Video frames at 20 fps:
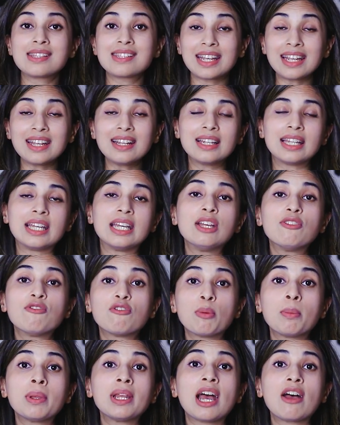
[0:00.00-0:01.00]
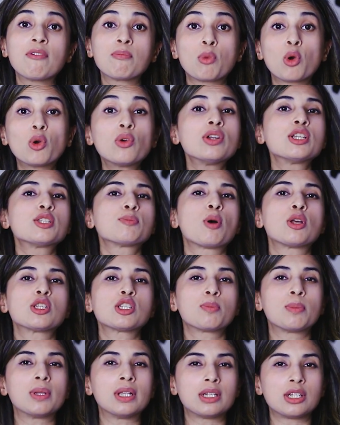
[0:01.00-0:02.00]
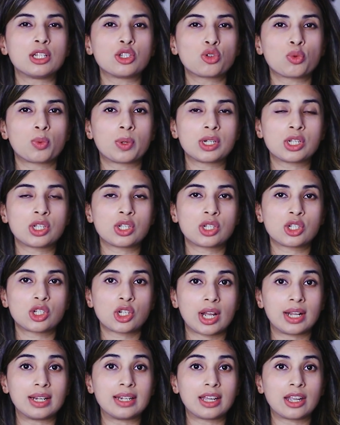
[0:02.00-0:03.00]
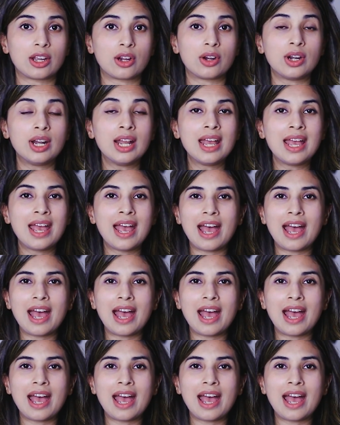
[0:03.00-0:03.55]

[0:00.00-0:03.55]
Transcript: Secondly, women have more responsibilities towards childcare,